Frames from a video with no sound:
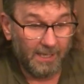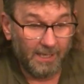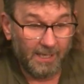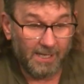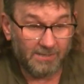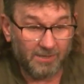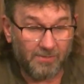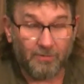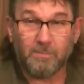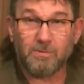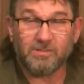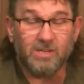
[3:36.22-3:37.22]
Has a
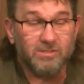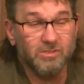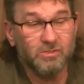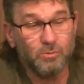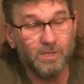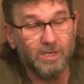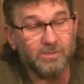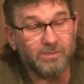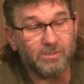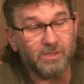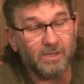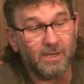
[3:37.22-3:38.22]
3-position
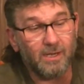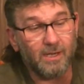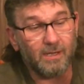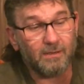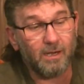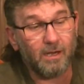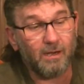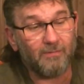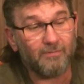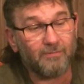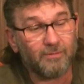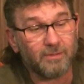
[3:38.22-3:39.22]
switch,
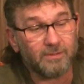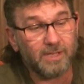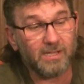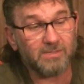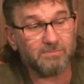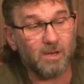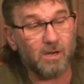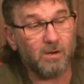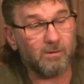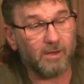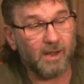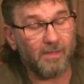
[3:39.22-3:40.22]
off, test
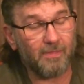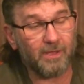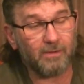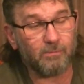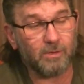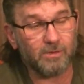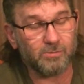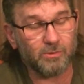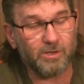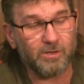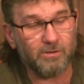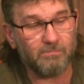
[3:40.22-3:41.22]
mode, and I think where it's
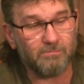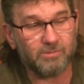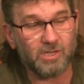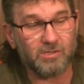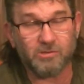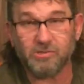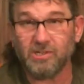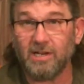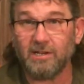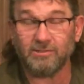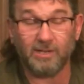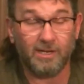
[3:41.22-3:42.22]
where you set your
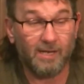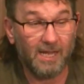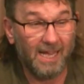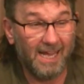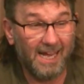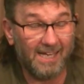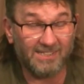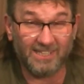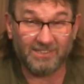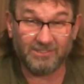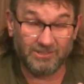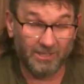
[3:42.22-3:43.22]
settings at. Has
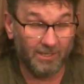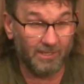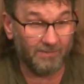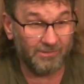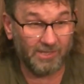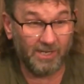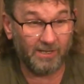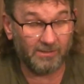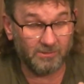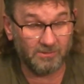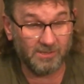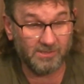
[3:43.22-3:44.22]
a ton of
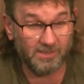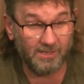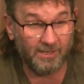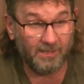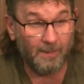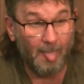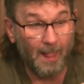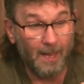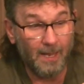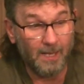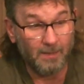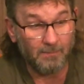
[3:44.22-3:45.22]
settings on this
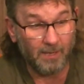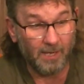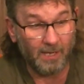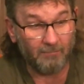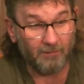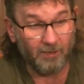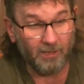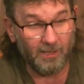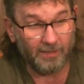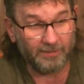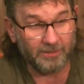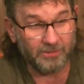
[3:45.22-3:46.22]
thing, but I really
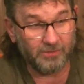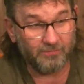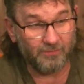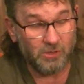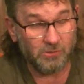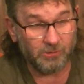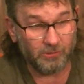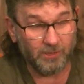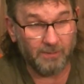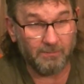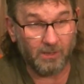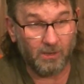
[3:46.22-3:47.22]
like this view
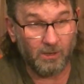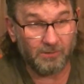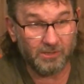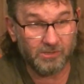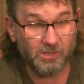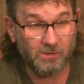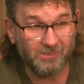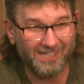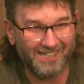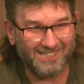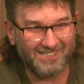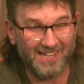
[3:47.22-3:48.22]
screen because it shows you
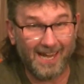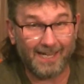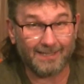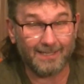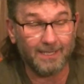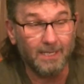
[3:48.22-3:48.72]
exactly